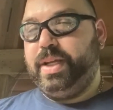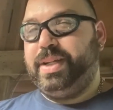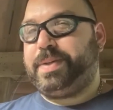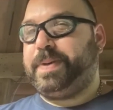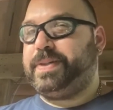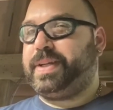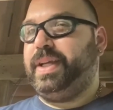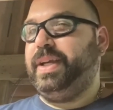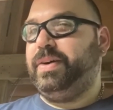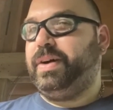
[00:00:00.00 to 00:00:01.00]
You're supposed to
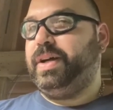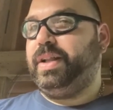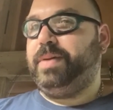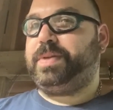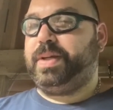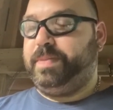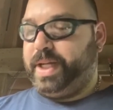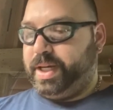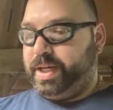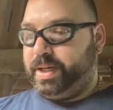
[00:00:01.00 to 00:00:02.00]
heat oil up to
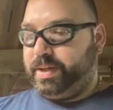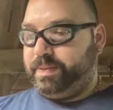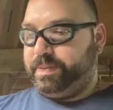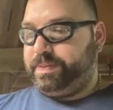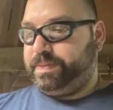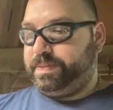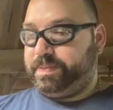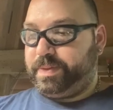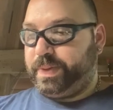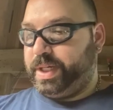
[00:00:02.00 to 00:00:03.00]
about one hundred
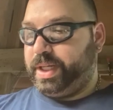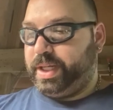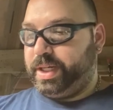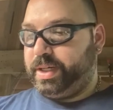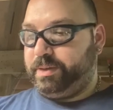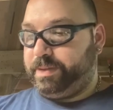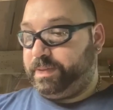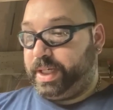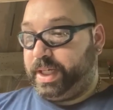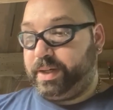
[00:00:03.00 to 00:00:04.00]
twenty, one hundred
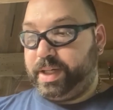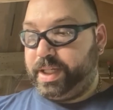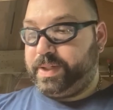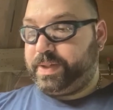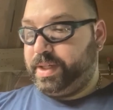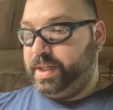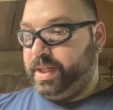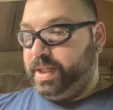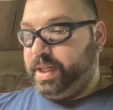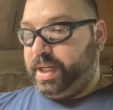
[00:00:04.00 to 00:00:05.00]
fifty degrees, I